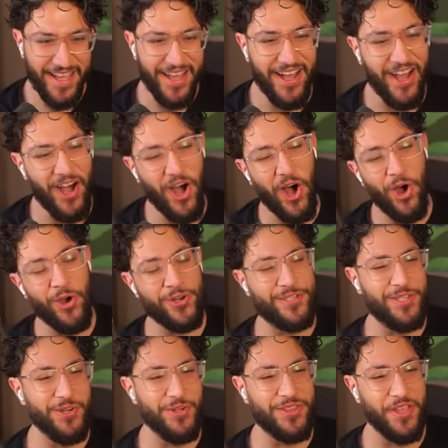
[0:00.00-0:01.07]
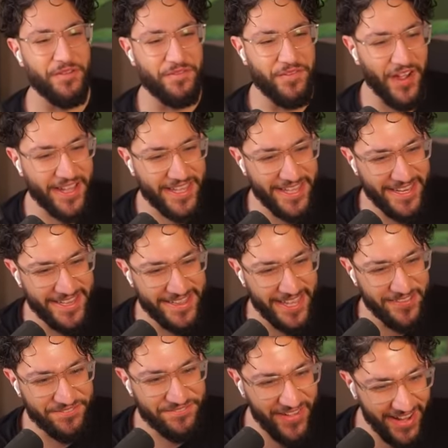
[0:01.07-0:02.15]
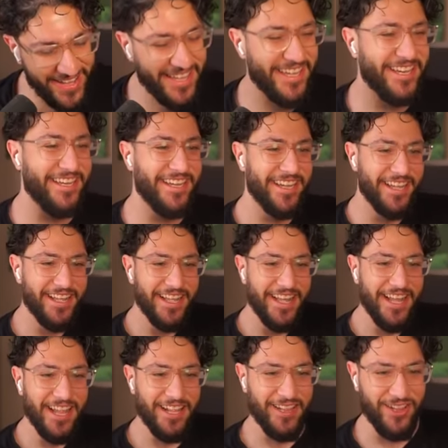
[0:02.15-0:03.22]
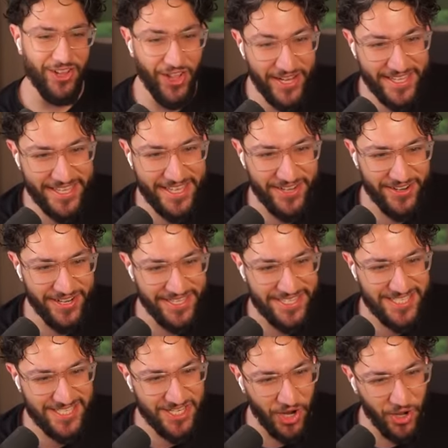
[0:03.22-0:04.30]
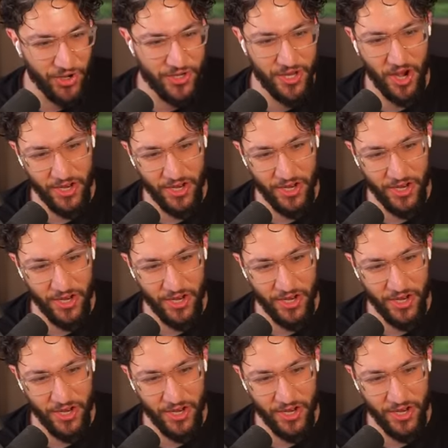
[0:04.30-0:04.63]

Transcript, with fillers: Oh, dude, the fucking look here is so good.